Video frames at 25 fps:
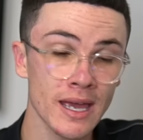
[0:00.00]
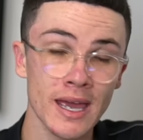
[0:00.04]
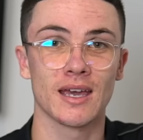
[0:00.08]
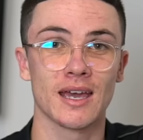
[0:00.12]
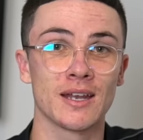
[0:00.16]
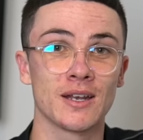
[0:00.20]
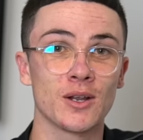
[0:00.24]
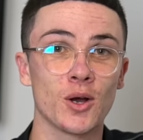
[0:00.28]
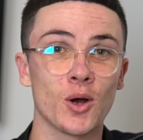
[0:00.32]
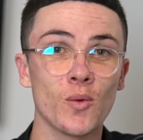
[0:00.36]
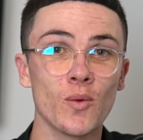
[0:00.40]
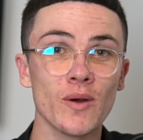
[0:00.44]

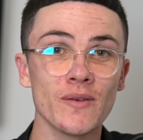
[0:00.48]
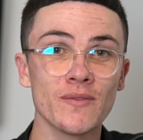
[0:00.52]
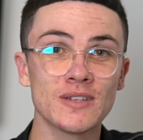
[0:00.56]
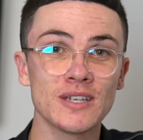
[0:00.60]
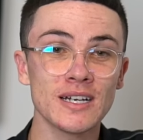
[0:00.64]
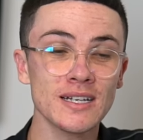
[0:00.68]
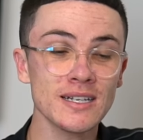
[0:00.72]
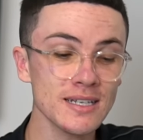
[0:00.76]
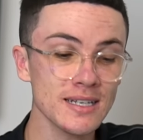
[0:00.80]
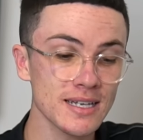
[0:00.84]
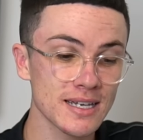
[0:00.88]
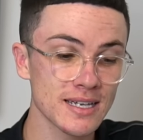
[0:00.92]
and all we've
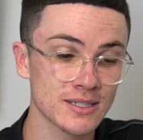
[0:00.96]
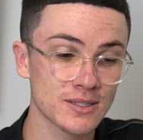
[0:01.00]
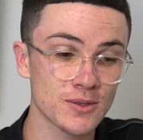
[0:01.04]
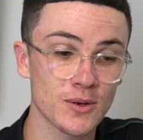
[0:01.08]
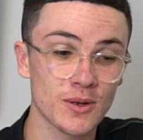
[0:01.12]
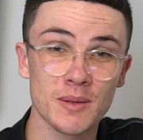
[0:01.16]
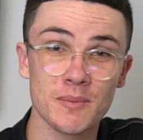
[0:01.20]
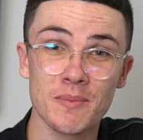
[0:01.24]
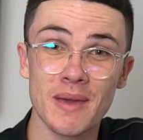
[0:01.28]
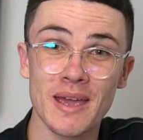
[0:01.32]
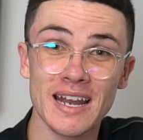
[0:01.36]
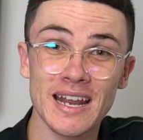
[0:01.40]
done is
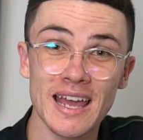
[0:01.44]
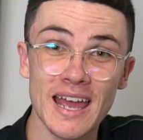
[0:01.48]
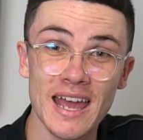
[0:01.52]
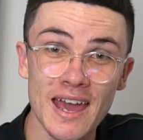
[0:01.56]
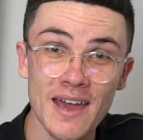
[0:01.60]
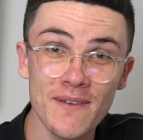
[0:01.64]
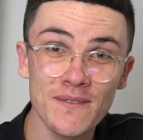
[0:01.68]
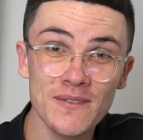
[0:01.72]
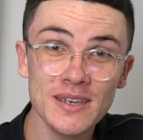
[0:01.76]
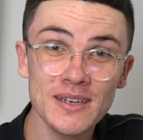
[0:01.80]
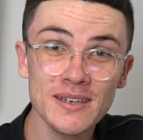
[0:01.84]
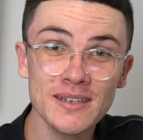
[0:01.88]
gone and made it
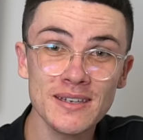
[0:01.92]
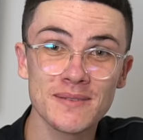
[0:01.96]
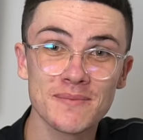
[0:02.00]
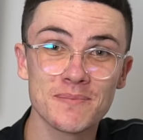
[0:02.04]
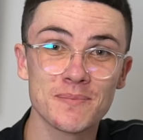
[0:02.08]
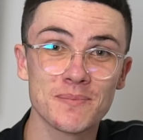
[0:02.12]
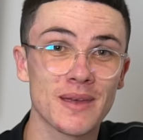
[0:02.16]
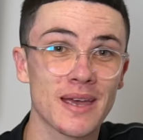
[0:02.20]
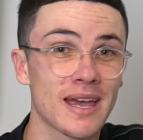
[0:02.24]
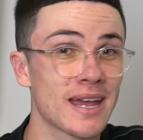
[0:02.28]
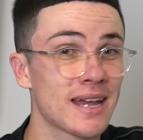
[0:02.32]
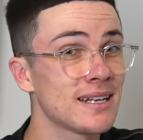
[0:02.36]
heavier
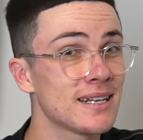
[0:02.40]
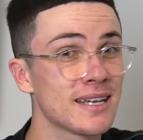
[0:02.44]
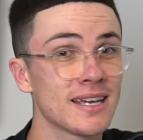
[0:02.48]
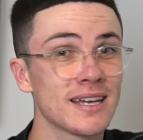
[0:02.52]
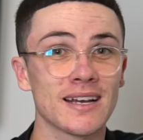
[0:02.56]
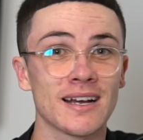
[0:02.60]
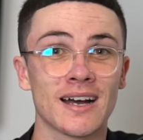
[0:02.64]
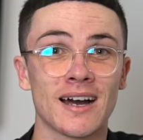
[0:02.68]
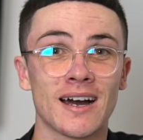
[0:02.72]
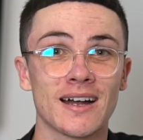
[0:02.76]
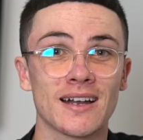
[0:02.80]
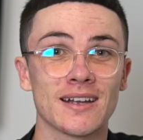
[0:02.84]
and hit
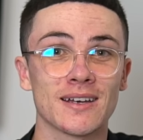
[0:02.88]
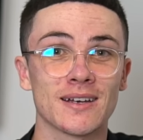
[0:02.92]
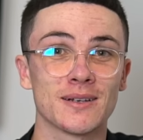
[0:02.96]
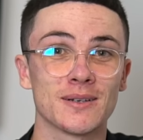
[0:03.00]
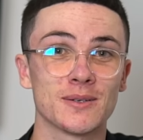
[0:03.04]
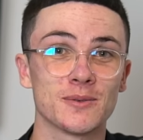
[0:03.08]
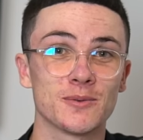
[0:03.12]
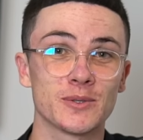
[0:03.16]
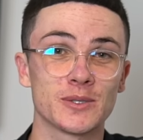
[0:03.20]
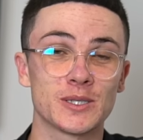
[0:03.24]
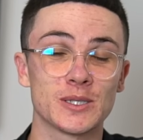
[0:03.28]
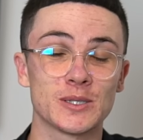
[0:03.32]
harder,
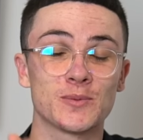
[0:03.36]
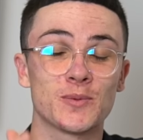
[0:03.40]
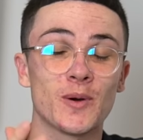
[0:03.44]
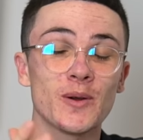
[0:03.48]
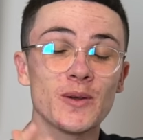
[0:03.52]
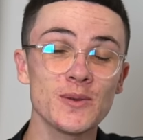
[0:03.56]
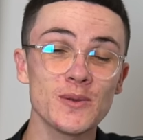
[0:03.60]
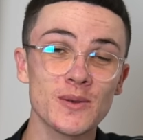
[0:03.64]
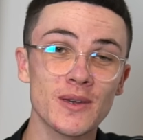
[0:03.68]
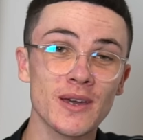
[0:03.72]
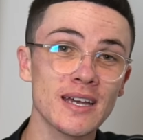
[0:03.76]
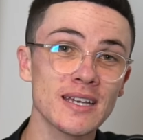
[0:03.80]
which is
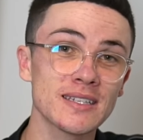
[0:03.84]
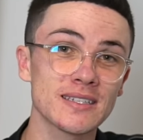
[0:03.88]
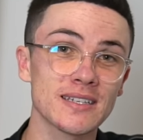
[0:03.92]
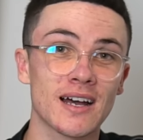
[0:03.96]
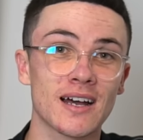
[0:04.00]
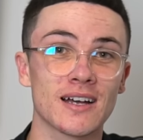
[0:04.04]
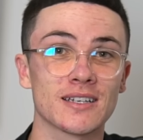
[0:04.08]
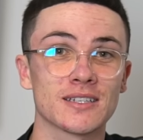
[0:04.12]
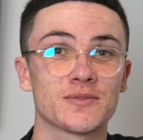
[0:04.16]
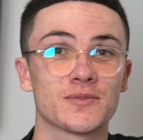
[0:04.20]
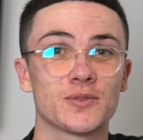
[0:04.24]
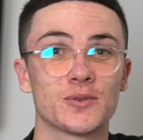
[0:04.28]
what you guys
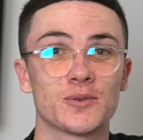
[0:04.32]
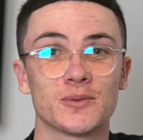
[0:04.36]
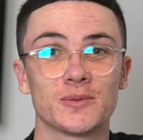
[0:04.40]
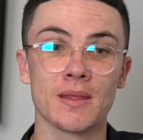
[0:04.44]
asked for.